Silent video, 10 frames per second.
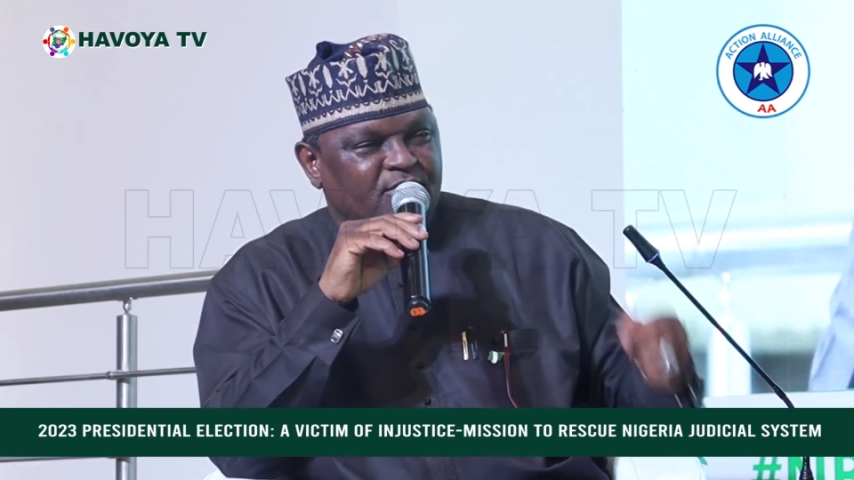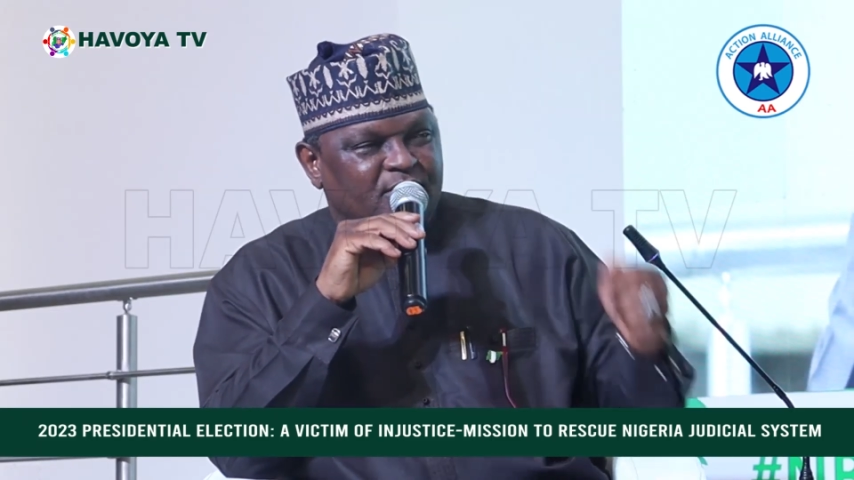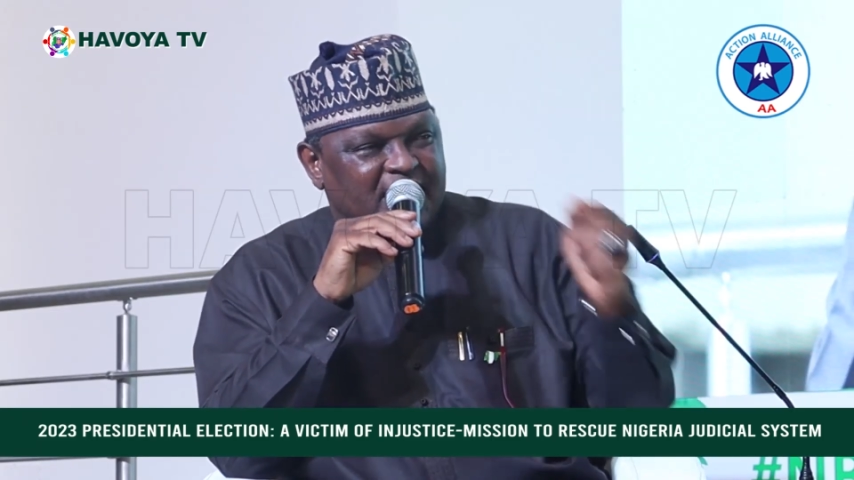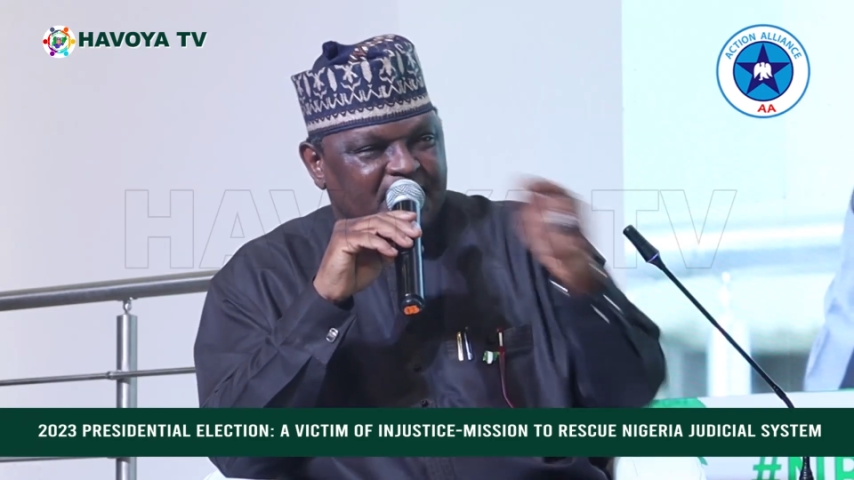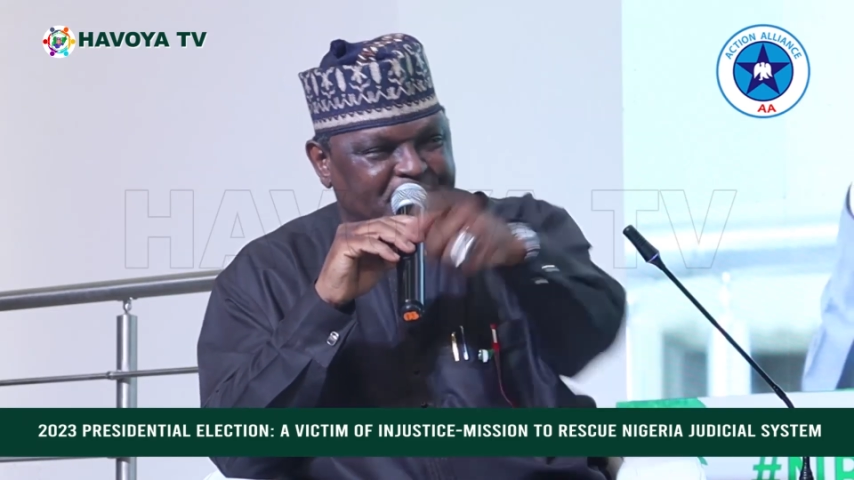
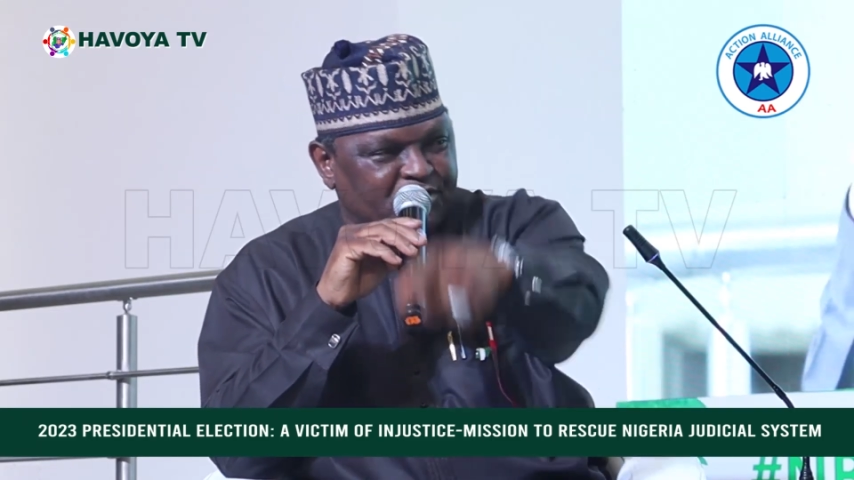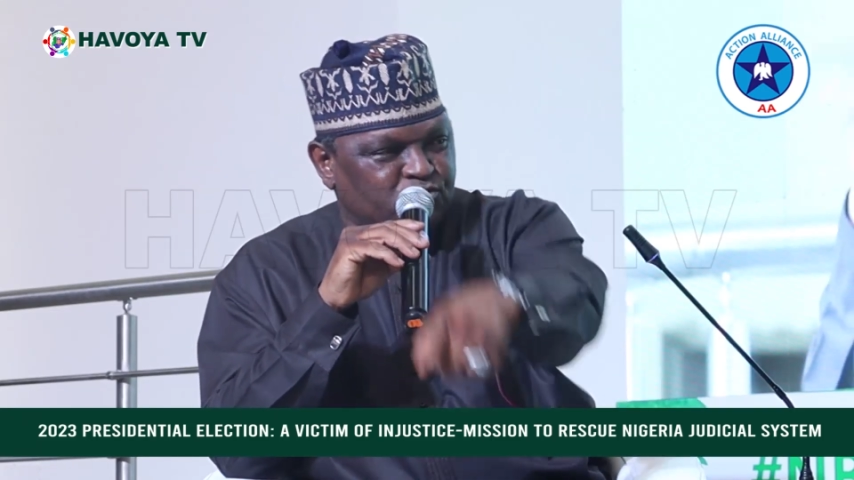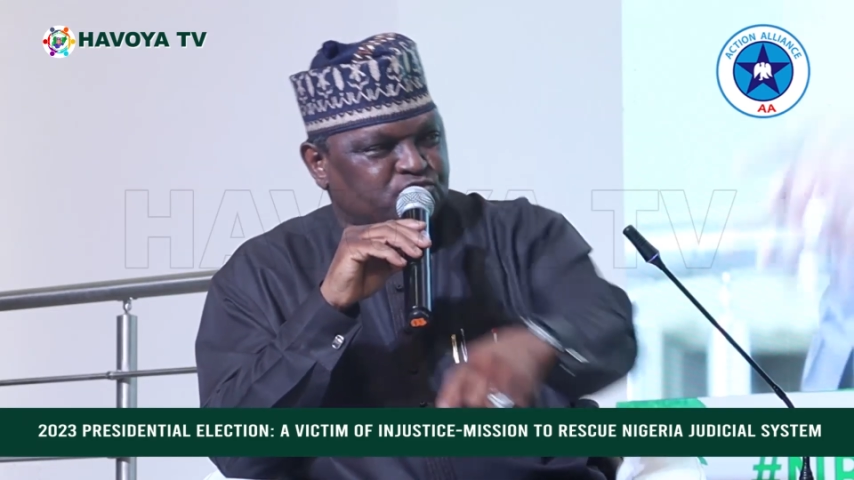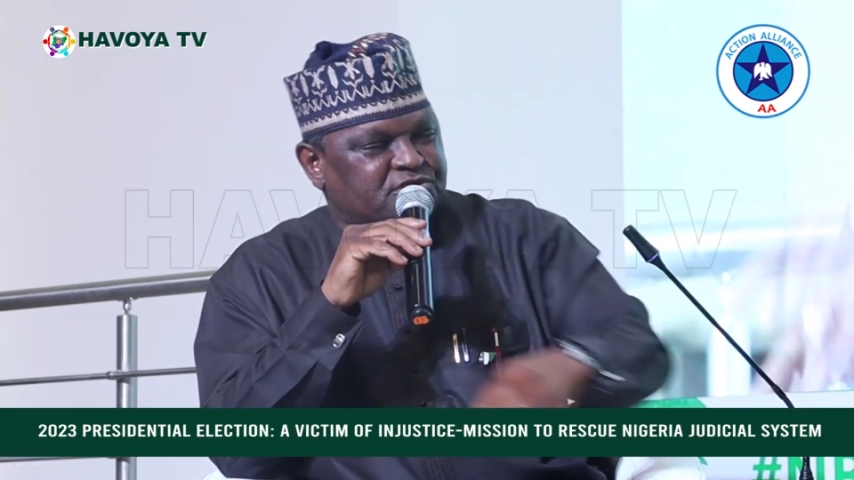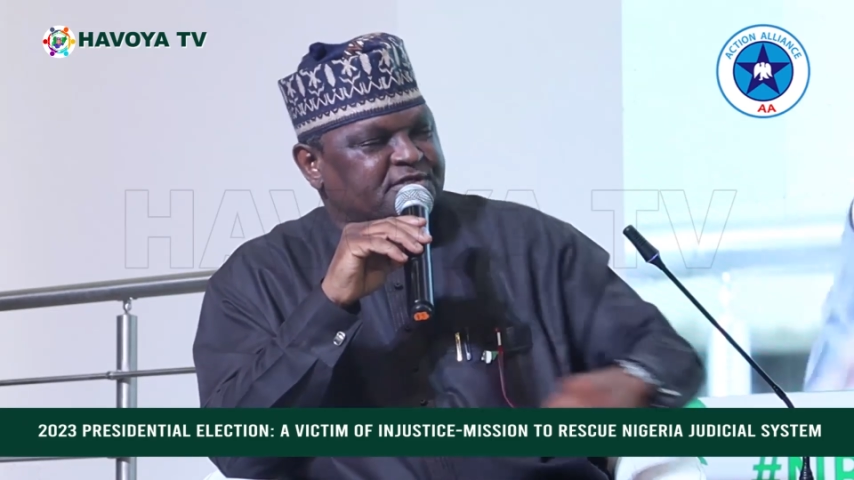were
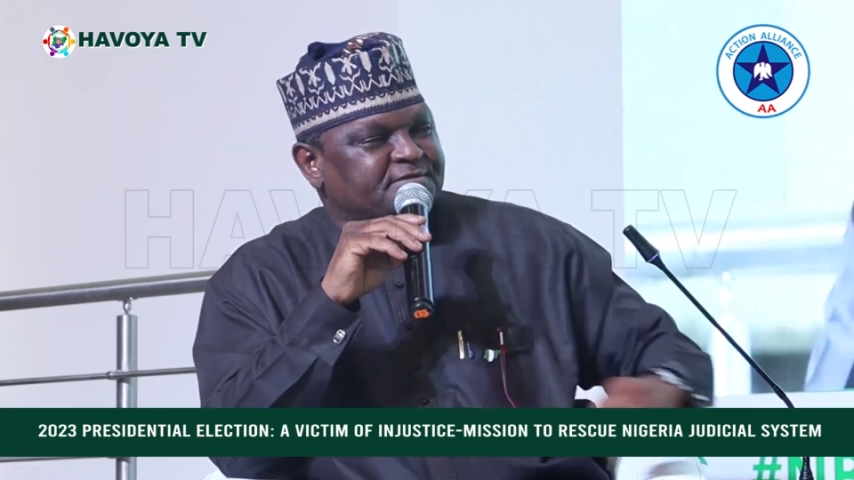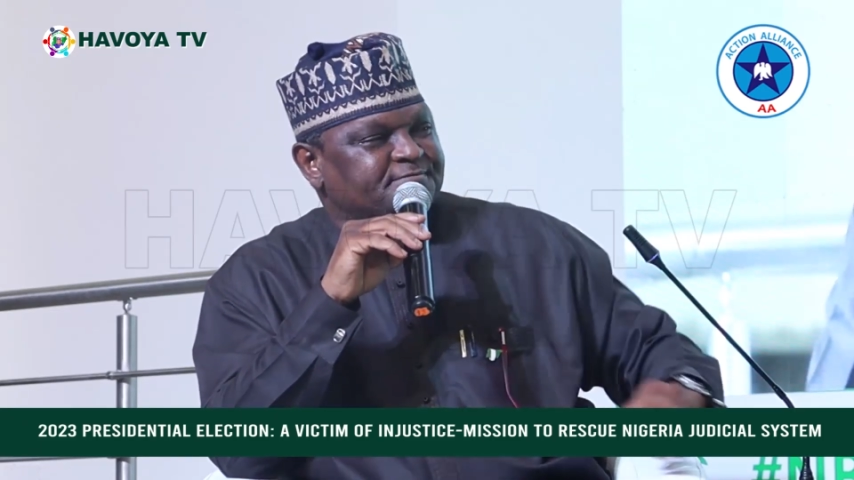abused,